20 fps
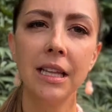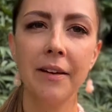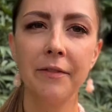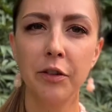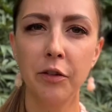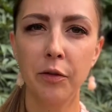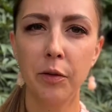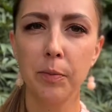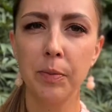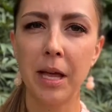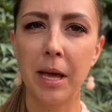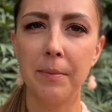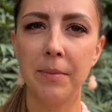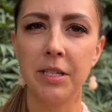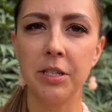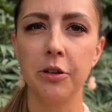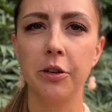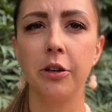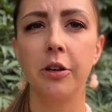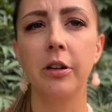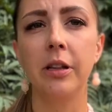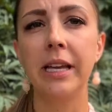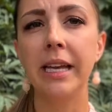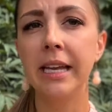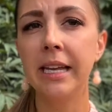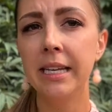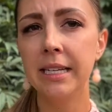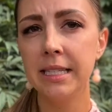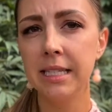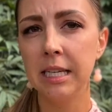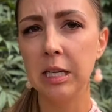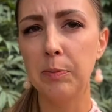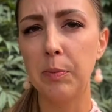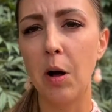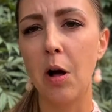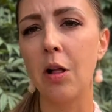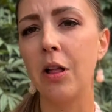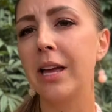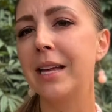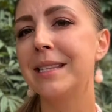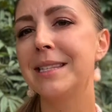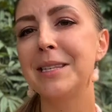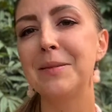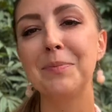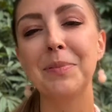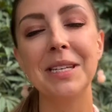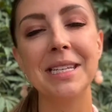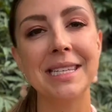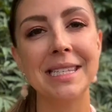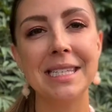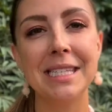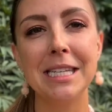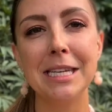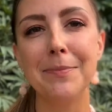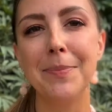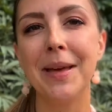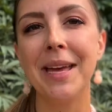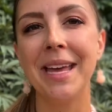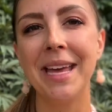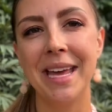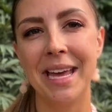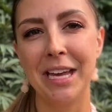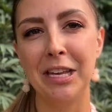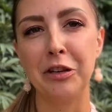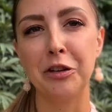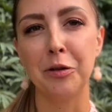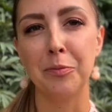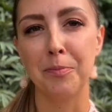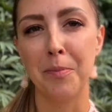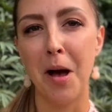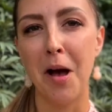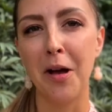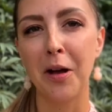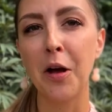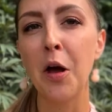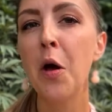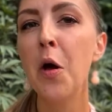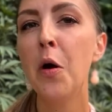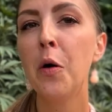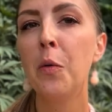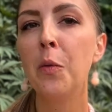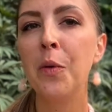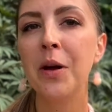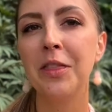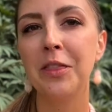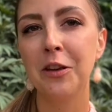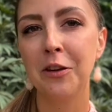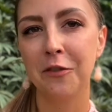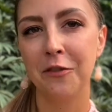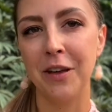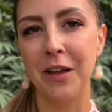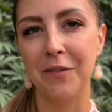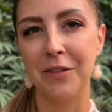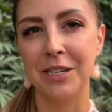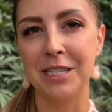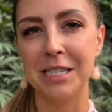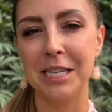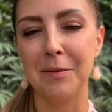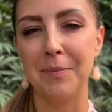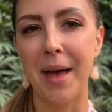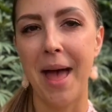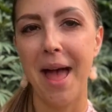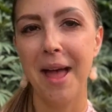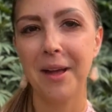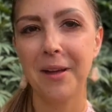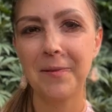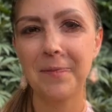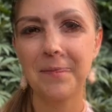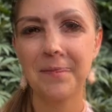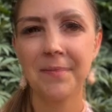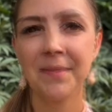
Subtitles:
leftover plant material in a tea ball and simply steep it in your mug with your favorite tea bag.